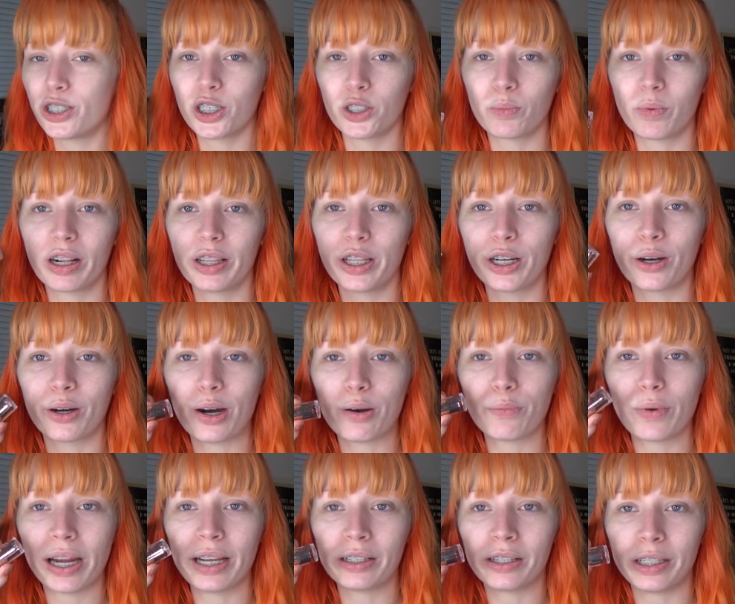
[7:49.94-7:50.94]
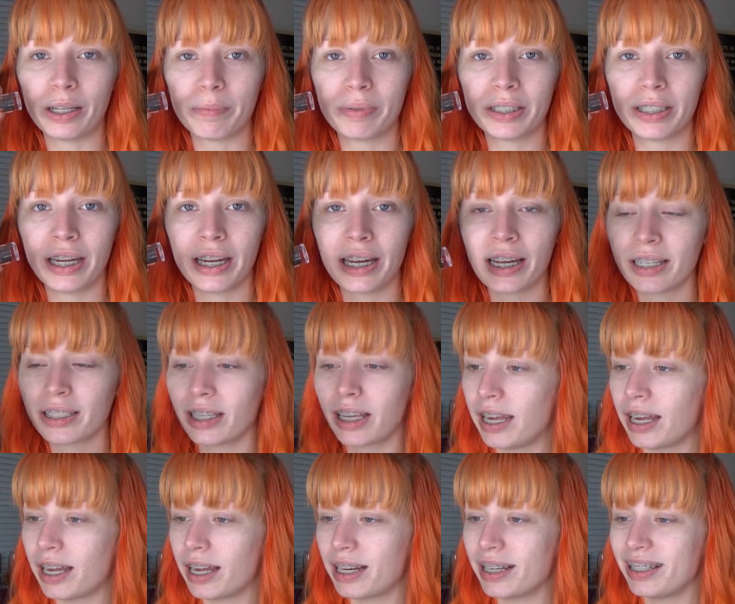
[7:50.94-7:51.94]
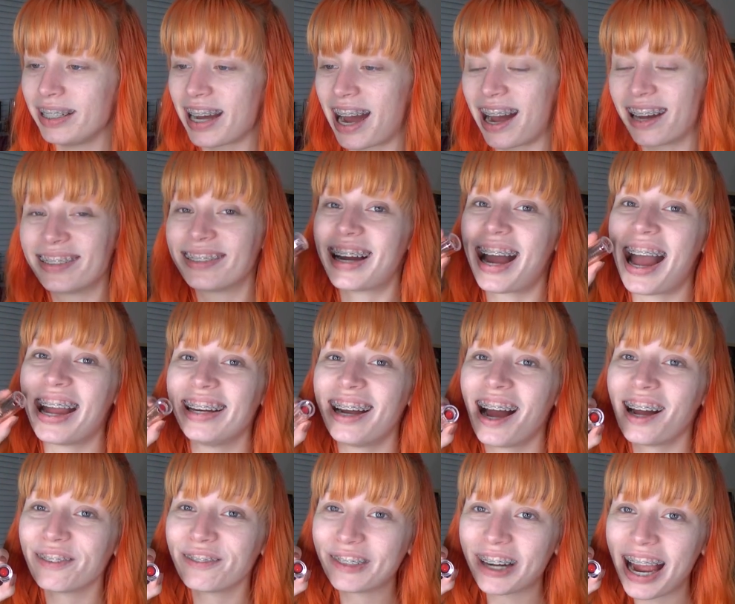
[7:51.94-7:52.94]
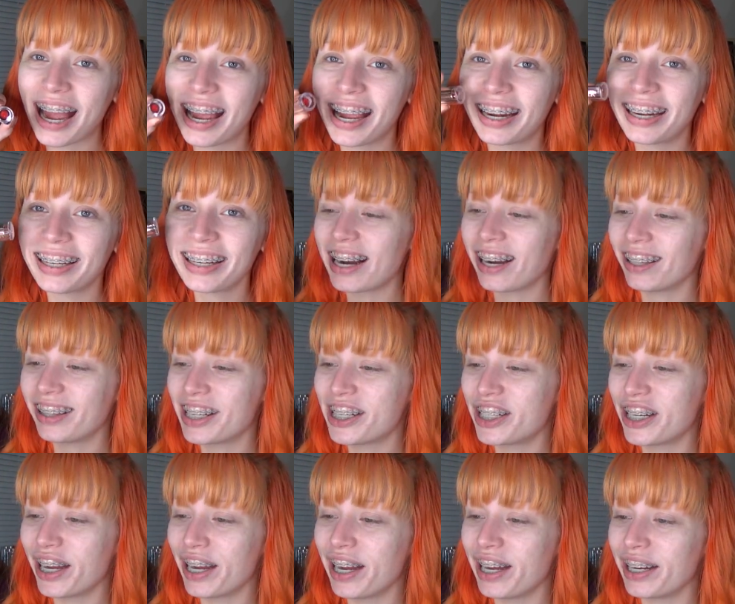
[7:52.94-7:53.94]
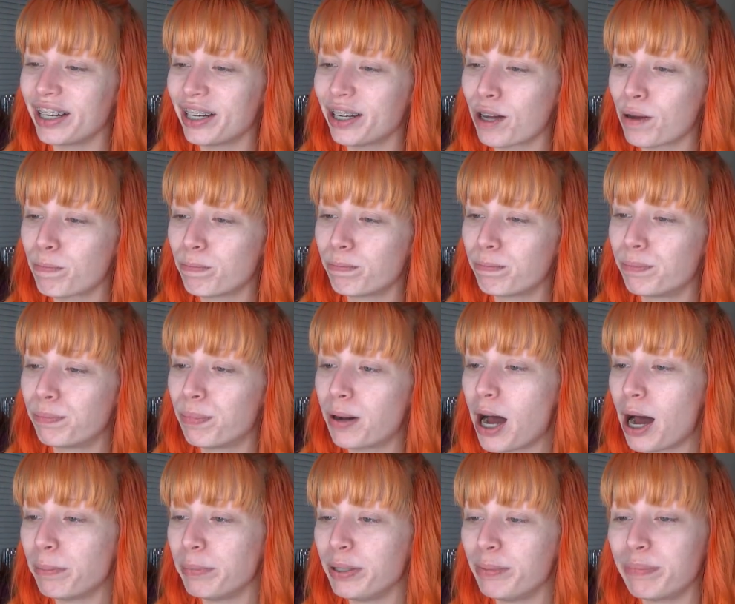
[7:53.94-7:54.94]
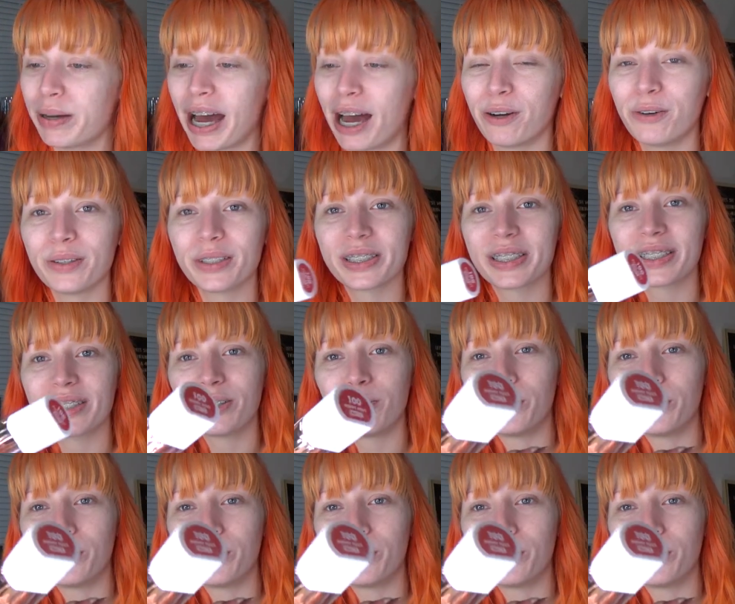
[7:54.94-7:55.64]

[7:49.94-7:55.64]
is just one of their regular lipsticks. And yeah, I got red. I got the shade Poppy Pout